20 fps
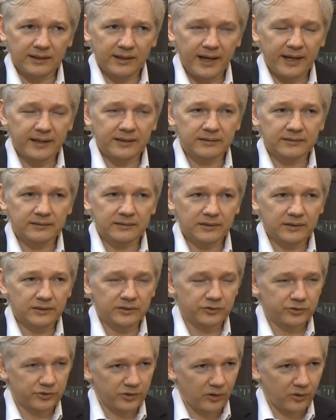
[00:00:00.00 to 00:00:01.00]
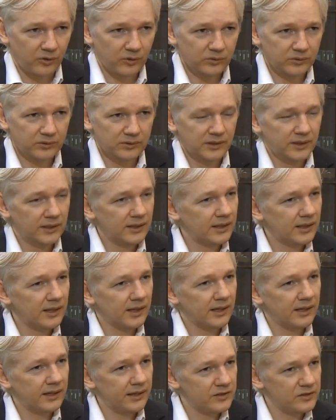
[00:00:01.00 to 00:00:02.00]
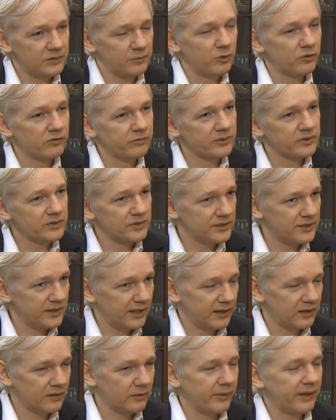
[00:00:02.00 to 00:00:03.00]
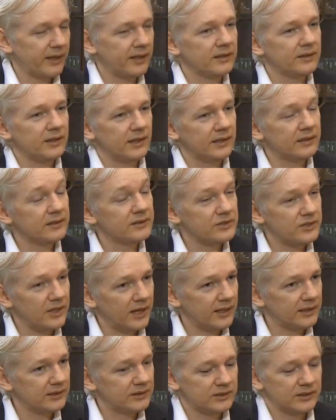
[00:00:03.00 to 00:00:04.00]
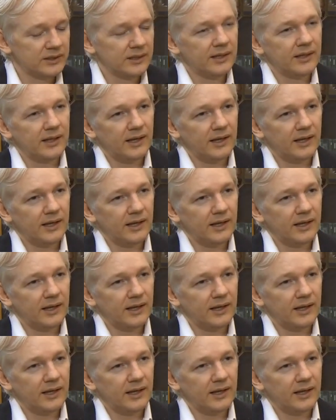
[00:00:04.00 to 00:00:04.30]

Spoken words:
can control its movements, its economic interchange,